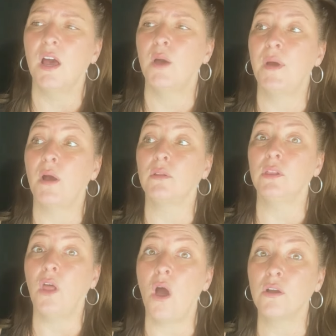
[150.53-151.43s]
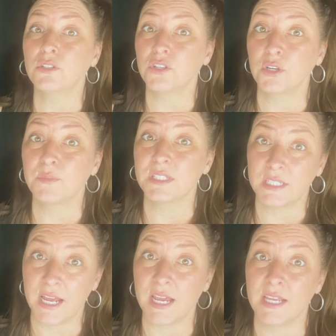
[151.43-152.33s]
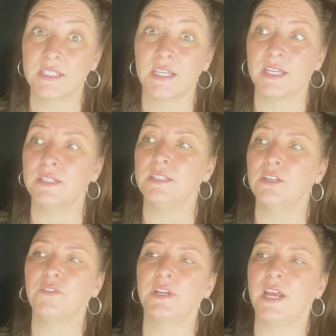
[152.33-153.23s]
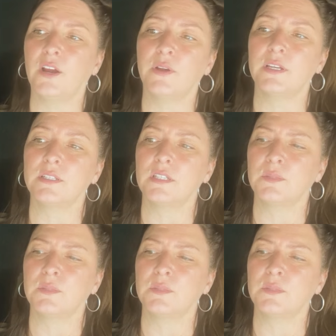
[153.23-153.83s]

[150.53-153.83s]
about long-term stays in different areas.